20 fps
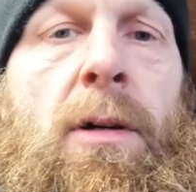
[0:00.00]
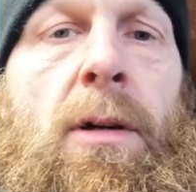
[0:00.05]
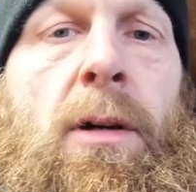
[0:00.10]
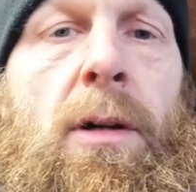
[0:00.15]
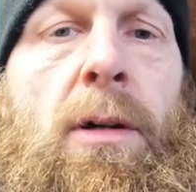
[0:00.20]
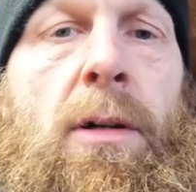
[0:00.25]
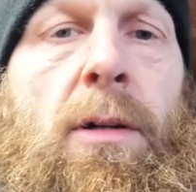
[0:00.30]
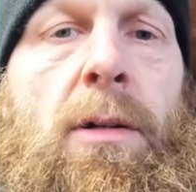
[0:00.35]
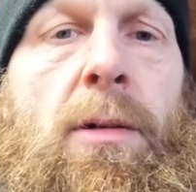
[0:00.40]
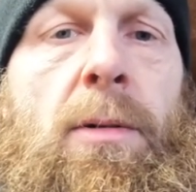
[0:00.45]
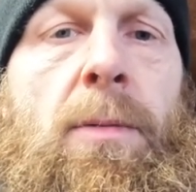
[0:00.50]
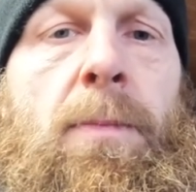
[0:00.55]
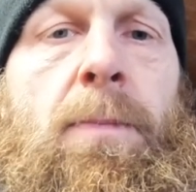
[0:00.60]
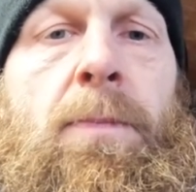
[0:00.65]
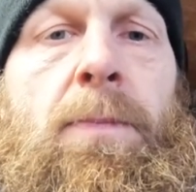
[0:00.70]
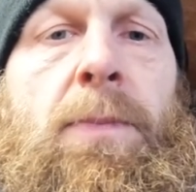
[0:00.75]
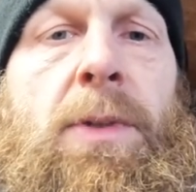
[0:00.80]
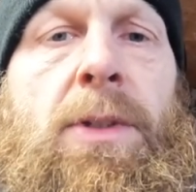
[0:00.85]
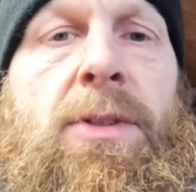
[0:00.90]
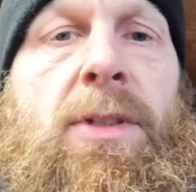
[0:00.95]
uh,
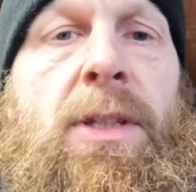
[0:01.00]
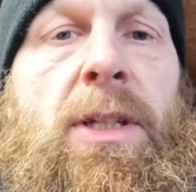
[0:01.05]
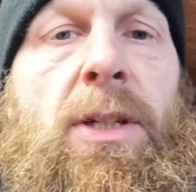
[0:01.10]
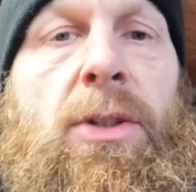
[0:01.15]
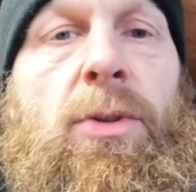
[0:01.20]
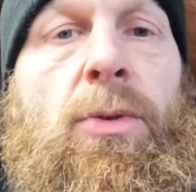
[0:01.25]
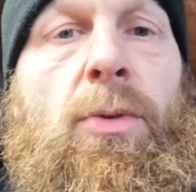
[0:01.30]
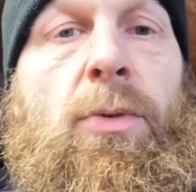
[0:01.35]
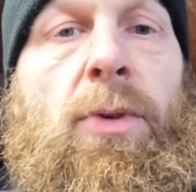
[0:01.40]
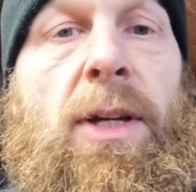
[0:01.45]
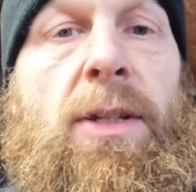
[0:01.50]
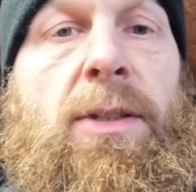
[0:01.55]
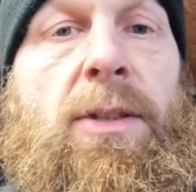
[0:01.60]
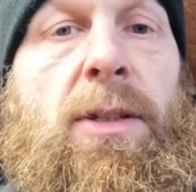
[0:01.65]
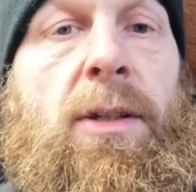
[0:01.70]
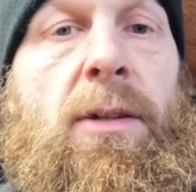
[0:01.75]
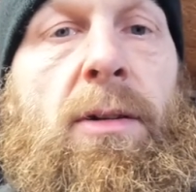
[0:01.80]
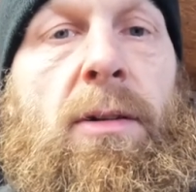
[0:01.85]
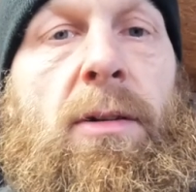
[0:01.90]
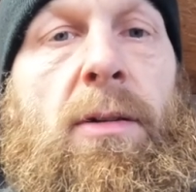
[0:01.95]
the Ski-Doo
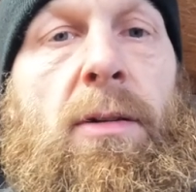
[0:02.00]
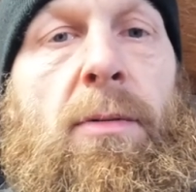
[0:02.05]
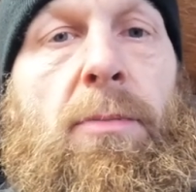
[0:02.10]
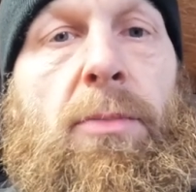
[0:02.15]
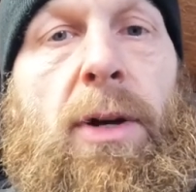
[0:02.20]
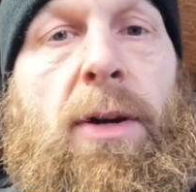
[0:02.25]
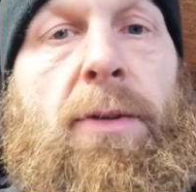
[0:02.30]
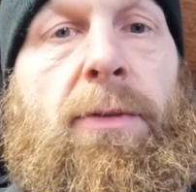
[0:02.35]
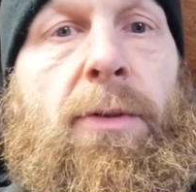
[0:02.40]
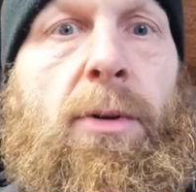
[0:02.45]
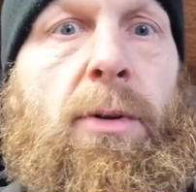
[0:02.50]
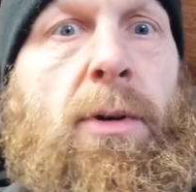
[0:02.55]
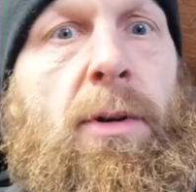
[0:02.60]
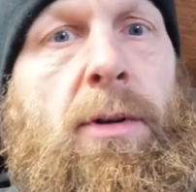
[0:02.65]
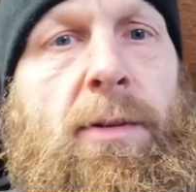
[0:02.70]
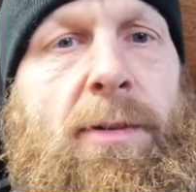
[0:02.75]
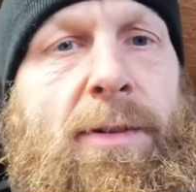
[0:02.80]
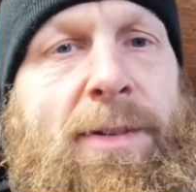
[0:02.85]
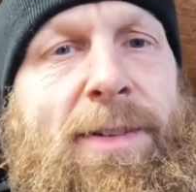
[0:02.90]
Racing brake fluid.